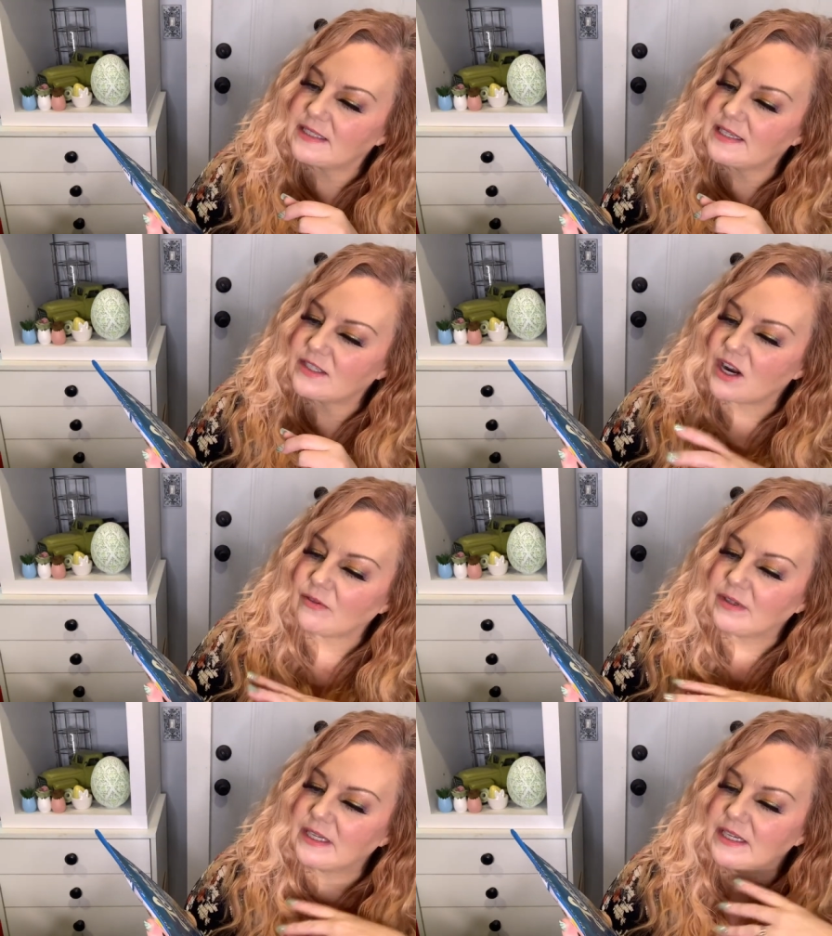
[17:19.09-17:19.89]
He's not
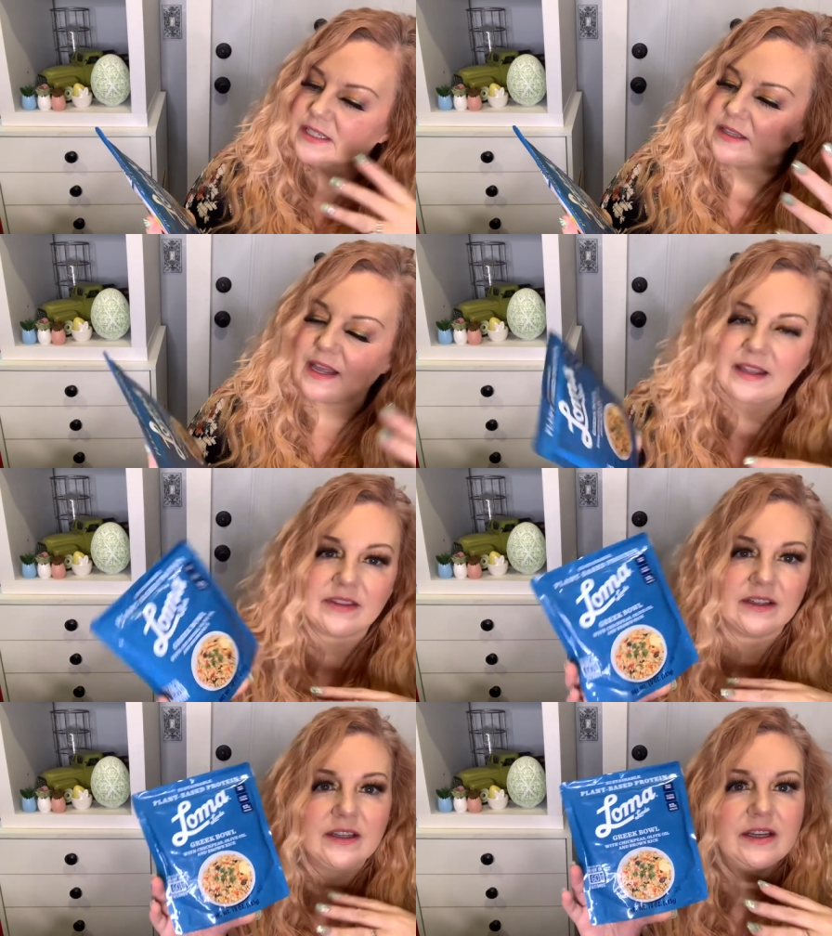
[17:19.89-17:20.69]
really into like
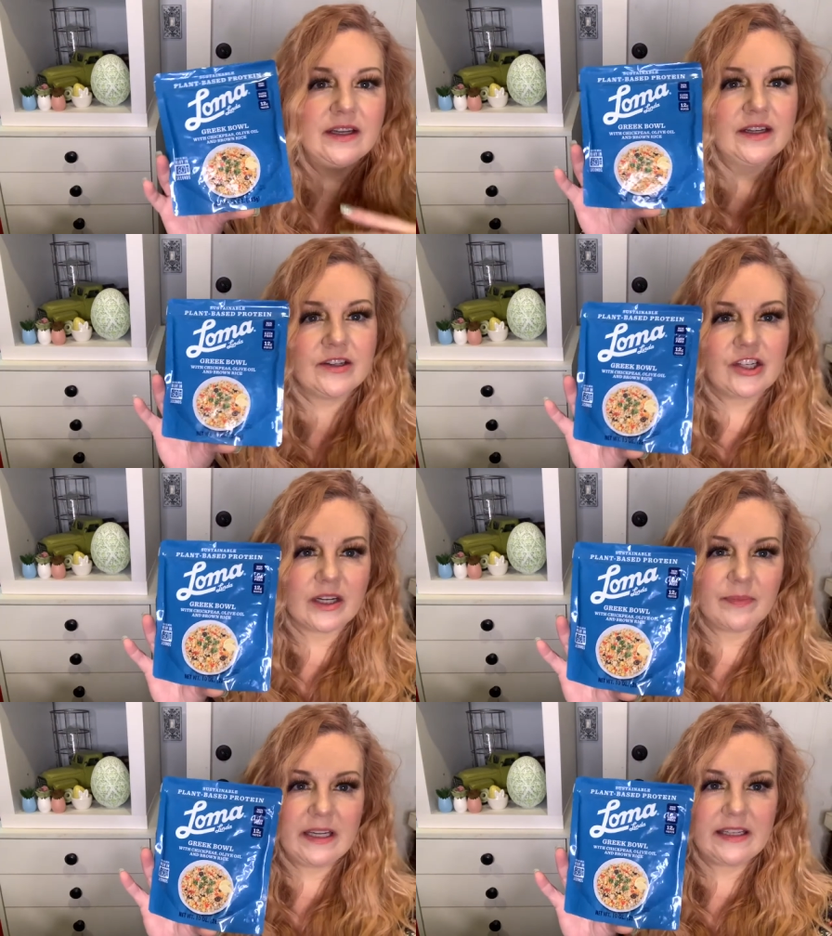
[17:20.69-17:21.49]
the
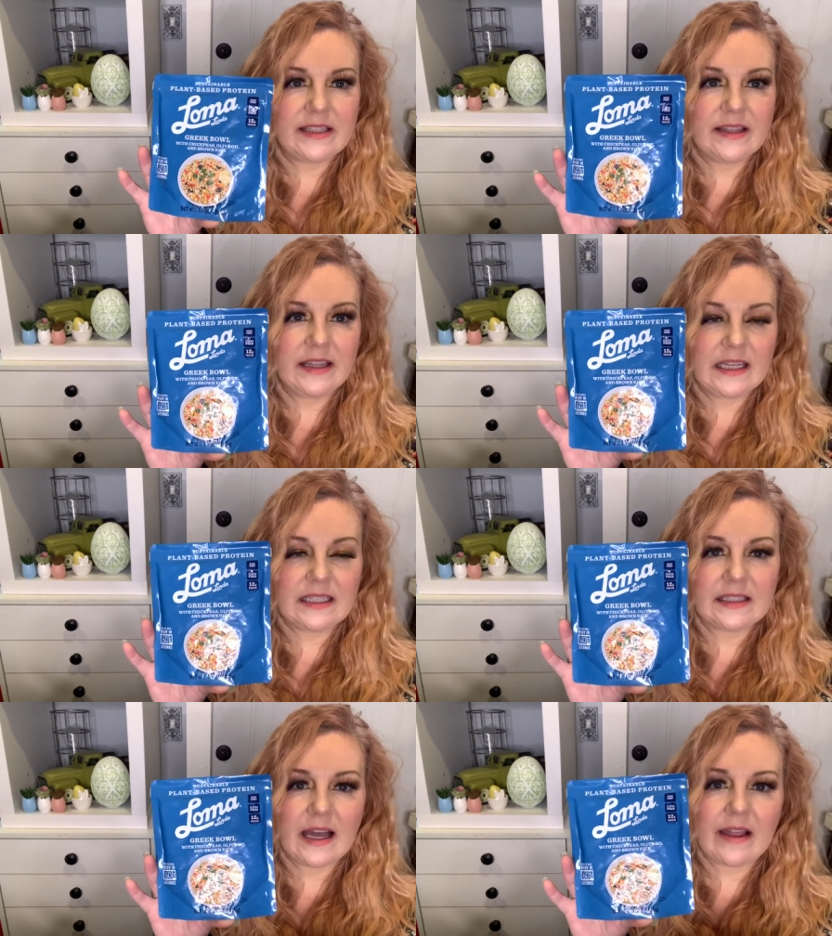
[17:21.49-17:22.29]
chickpeas and
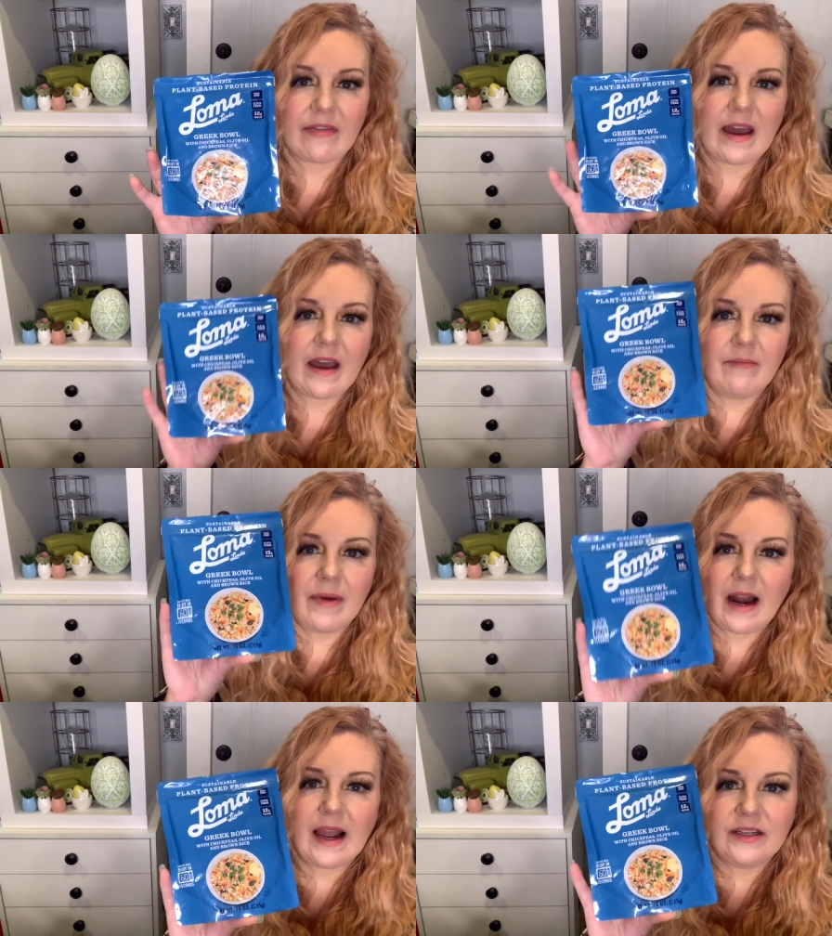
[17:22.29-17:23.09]
things like that,
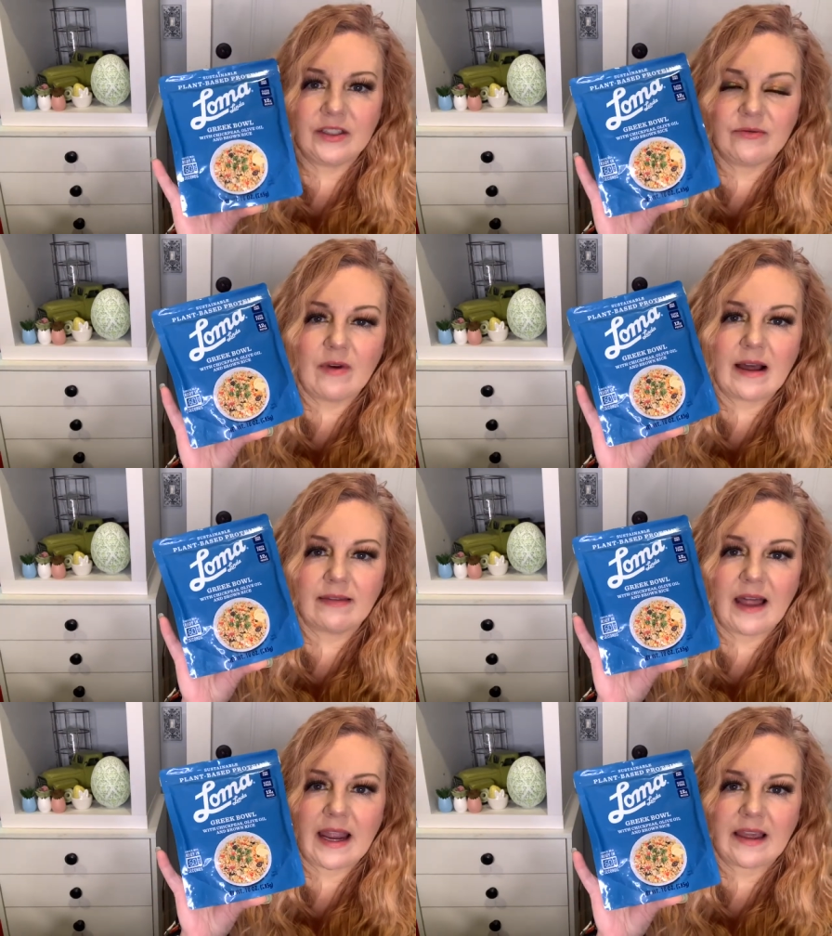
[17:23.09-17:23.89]
but I do
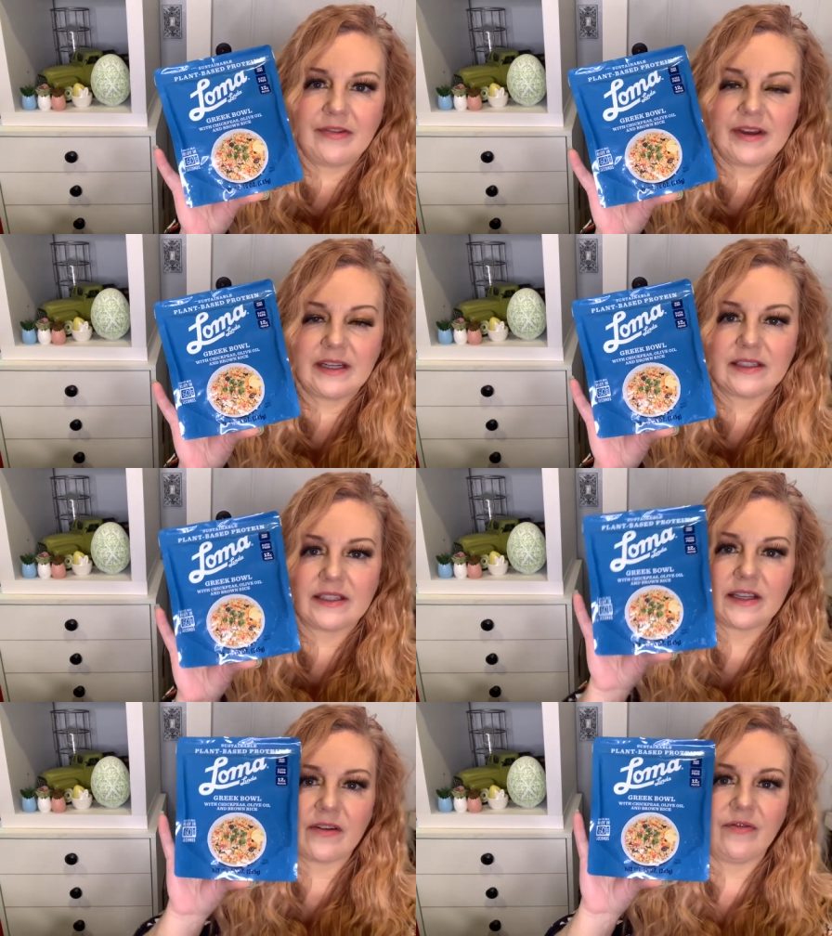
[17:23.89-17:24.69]
like this
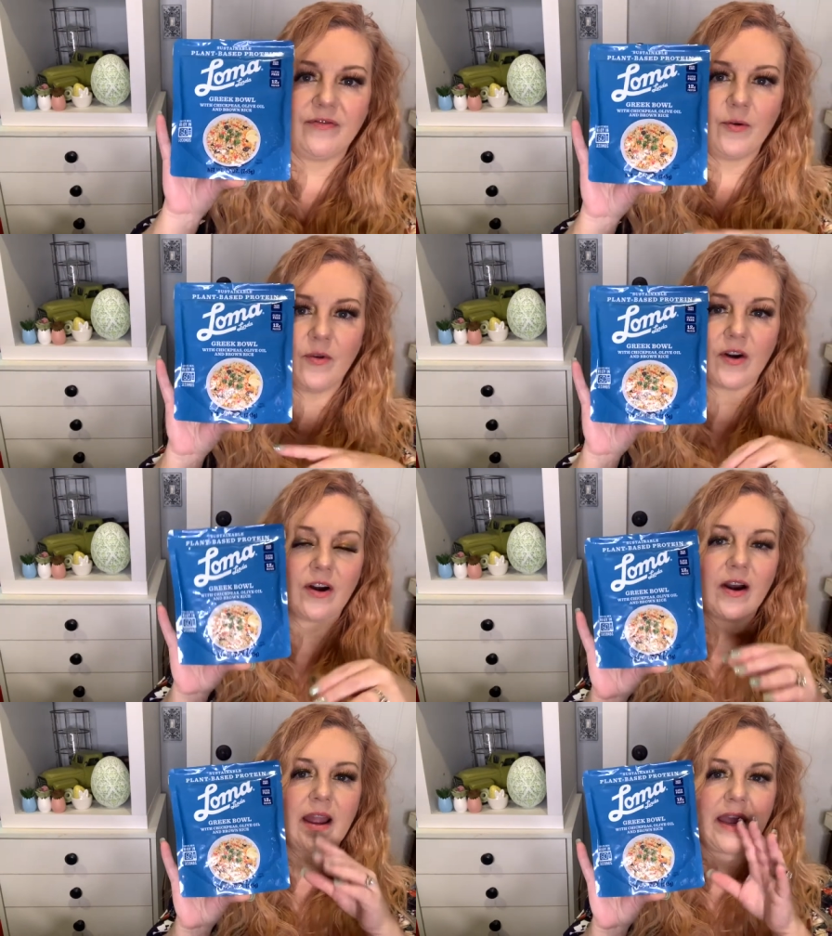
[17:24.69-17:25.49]

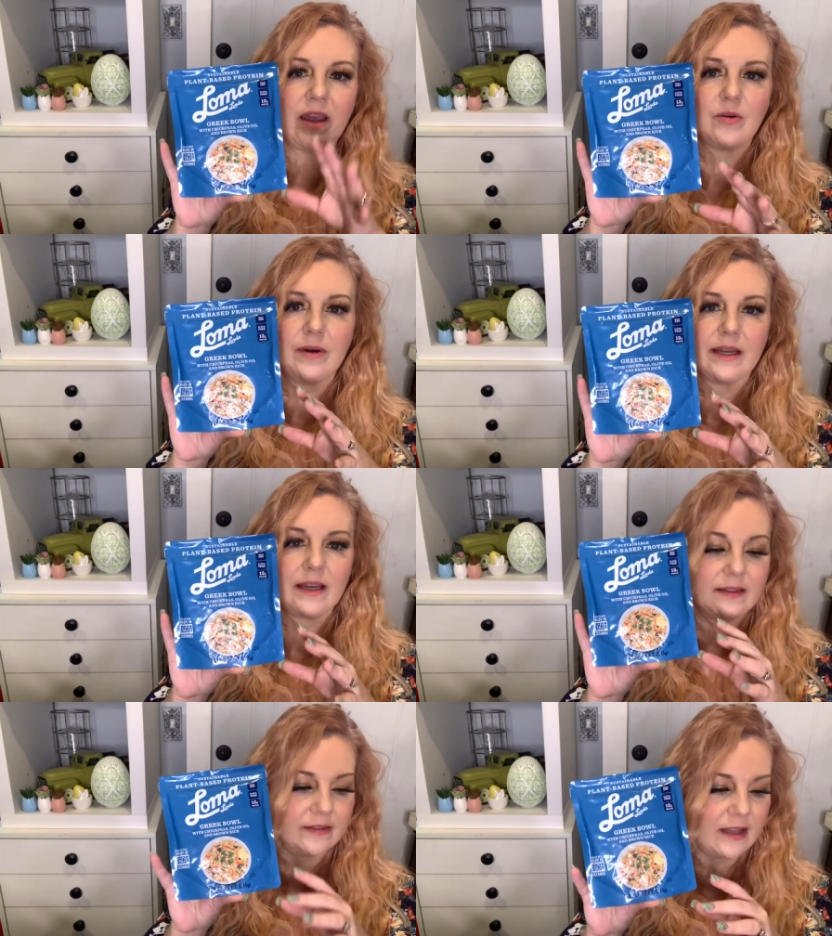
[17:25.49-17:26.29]
for a quick
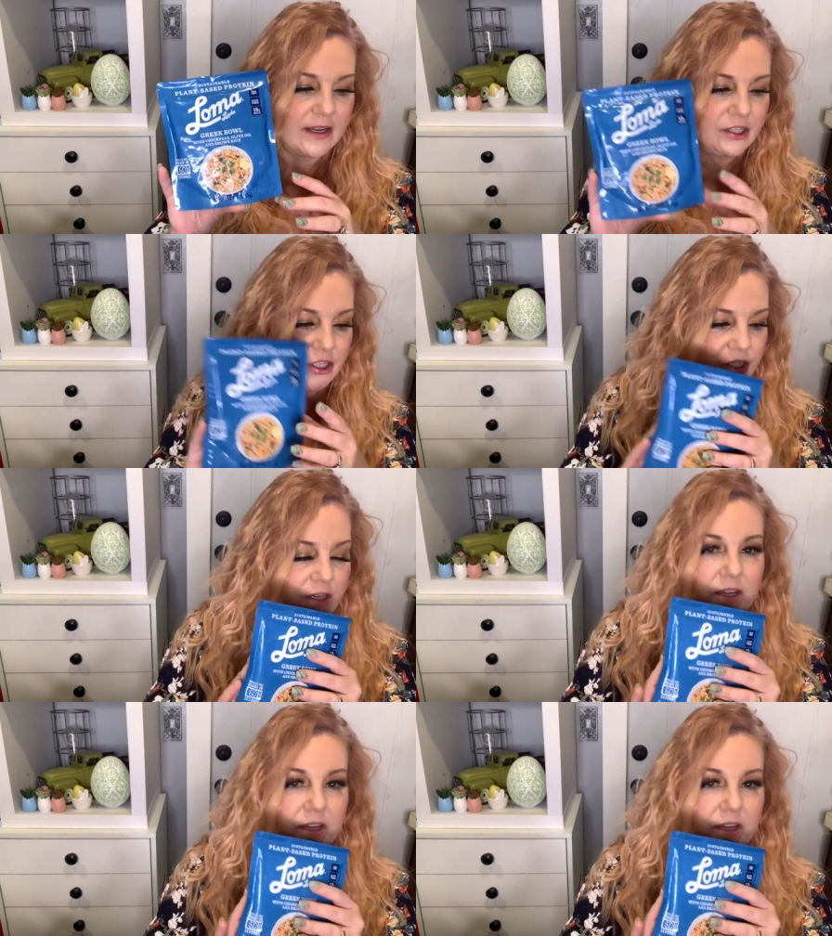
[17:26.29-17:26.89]
lunch.